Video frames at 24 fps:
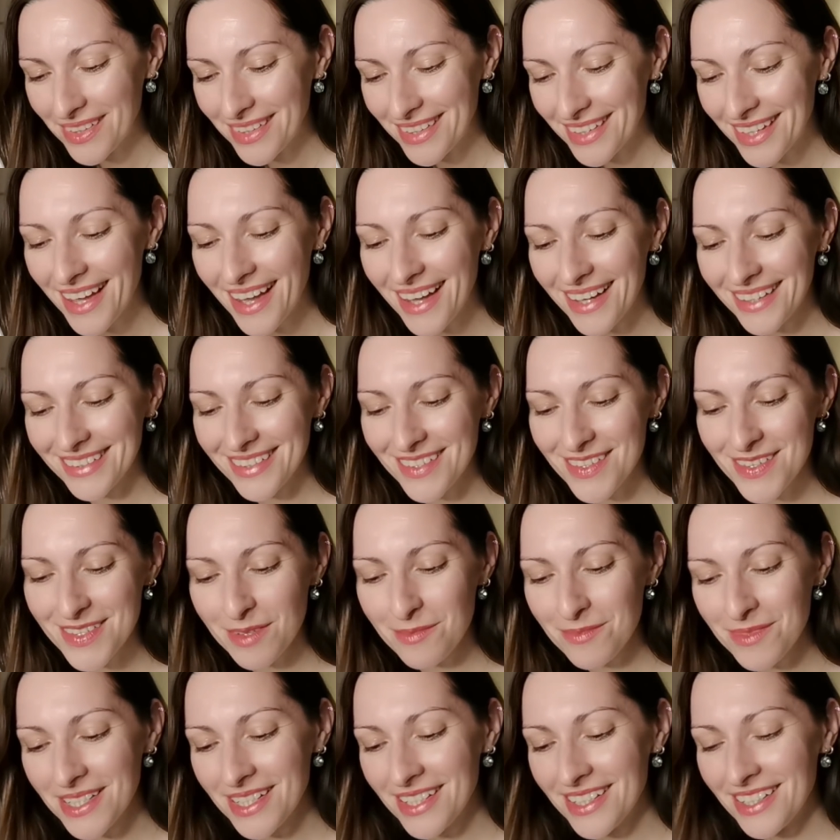Yeah, there's
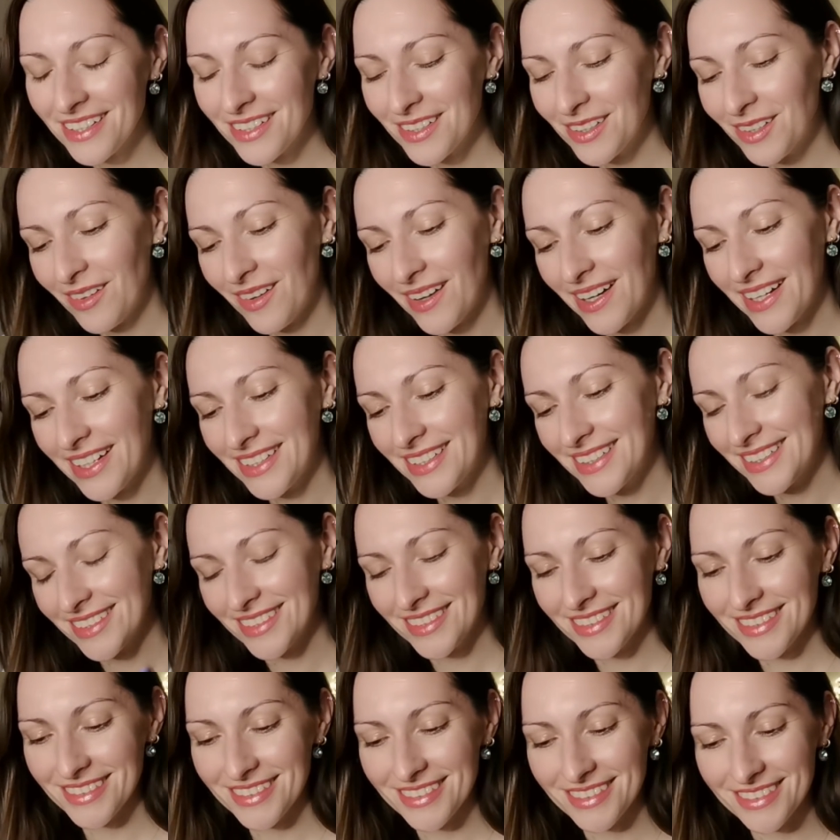something here
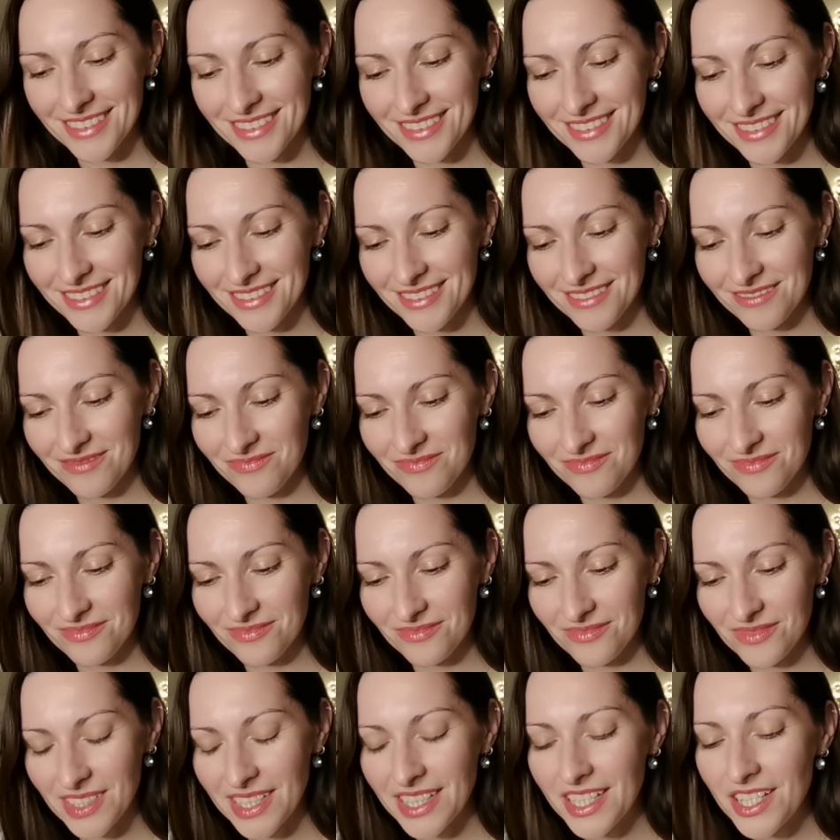quite
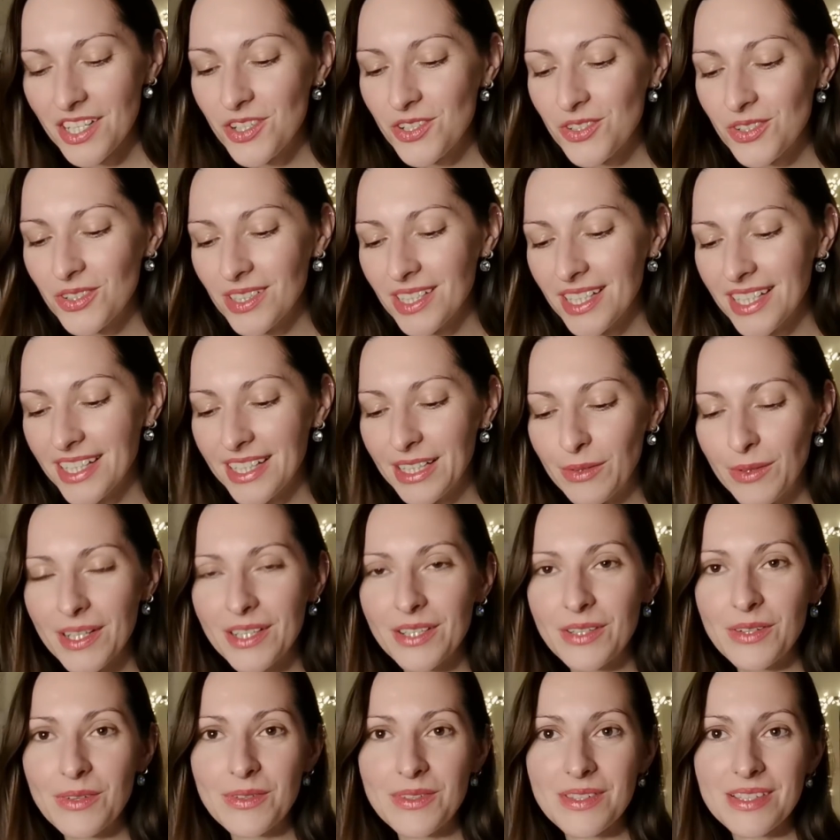leisurely,
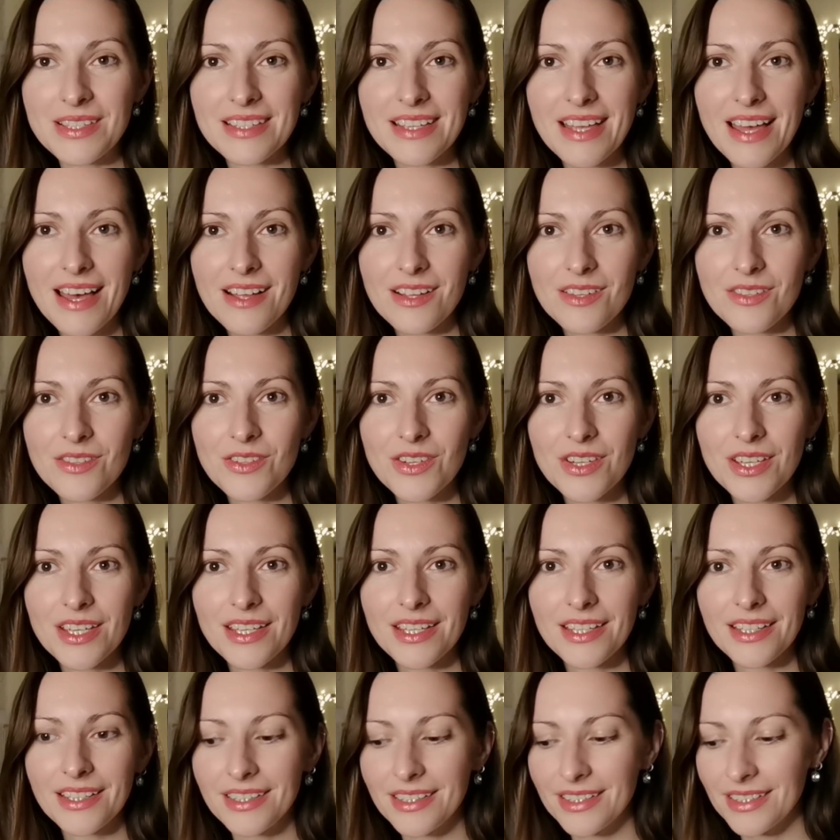quite
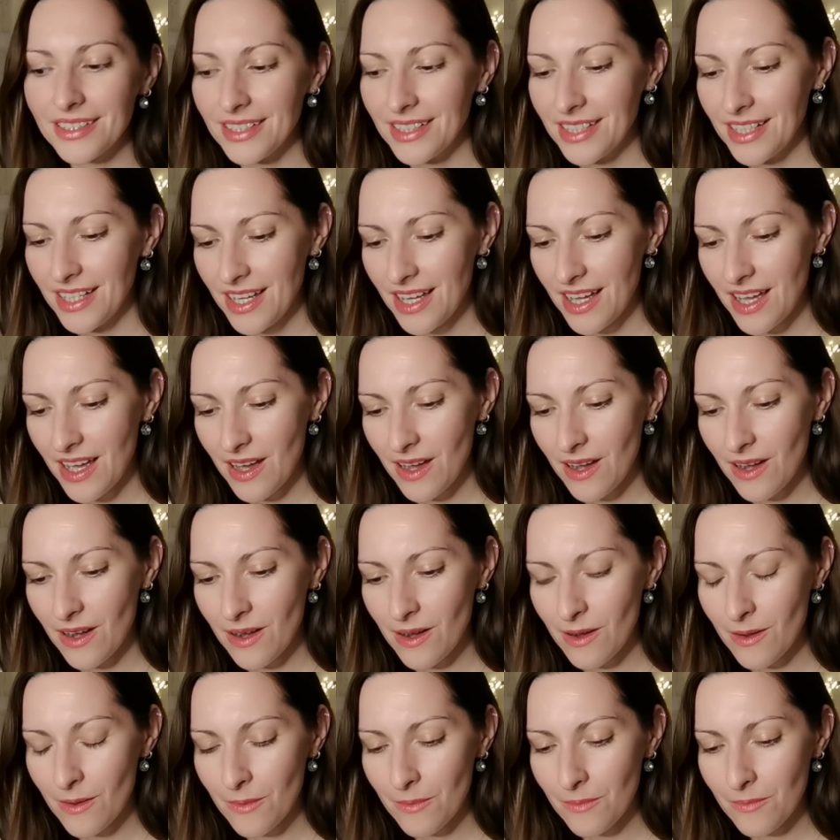nostalgic.
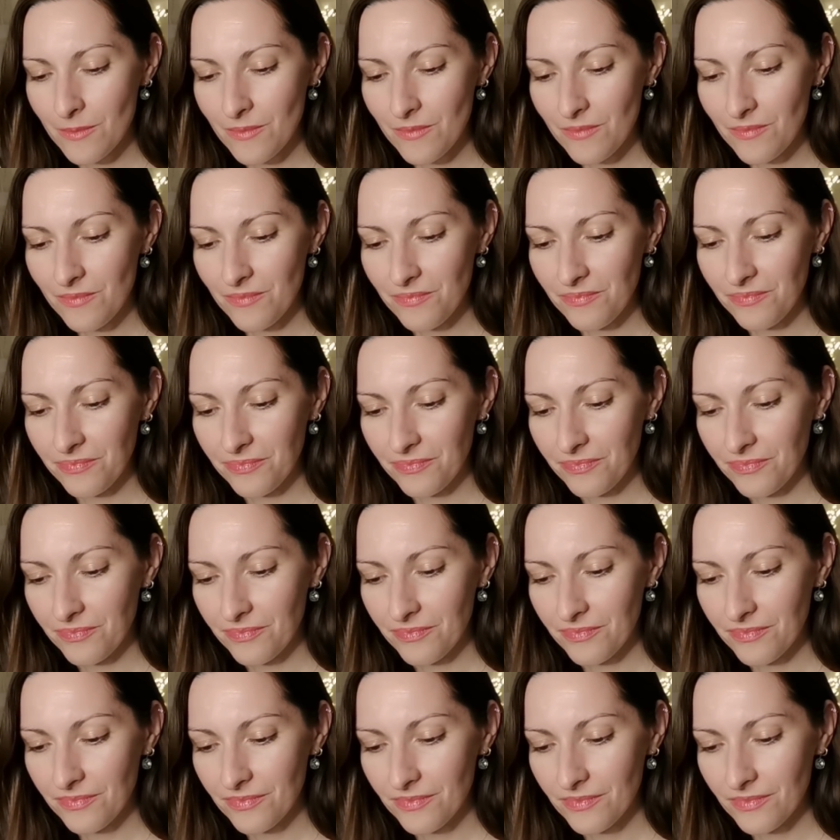
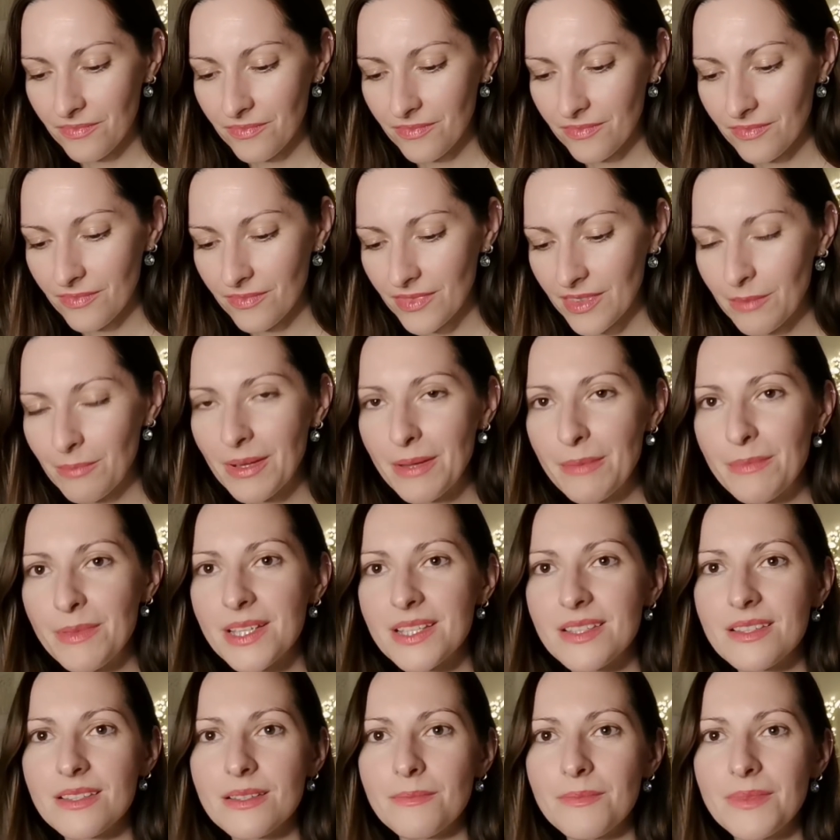There might
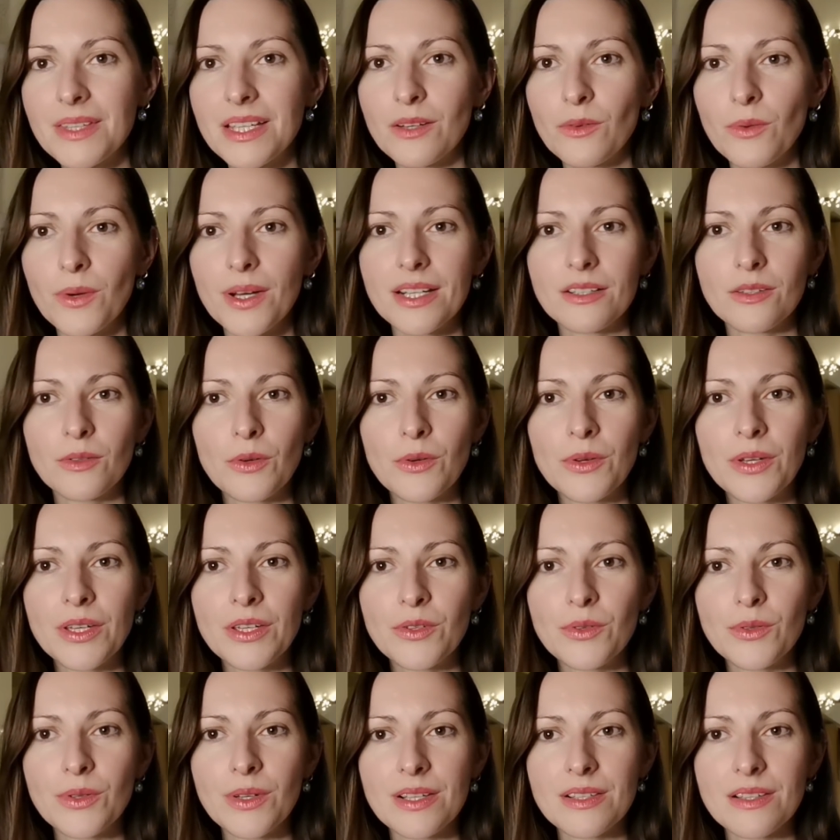be something quite
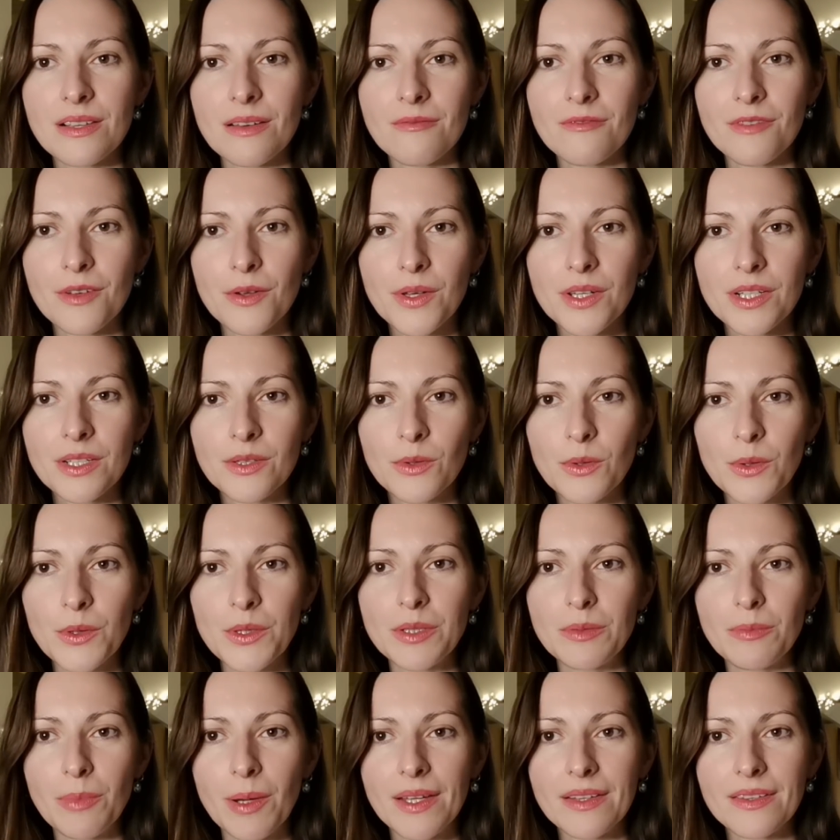annoying you because I'm very
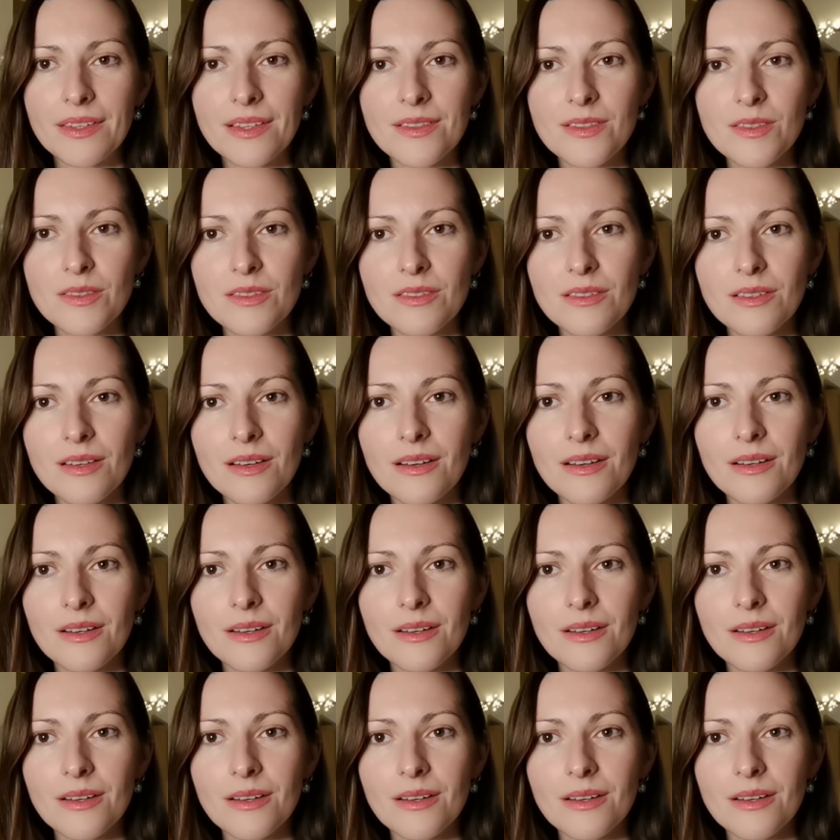annoyed by this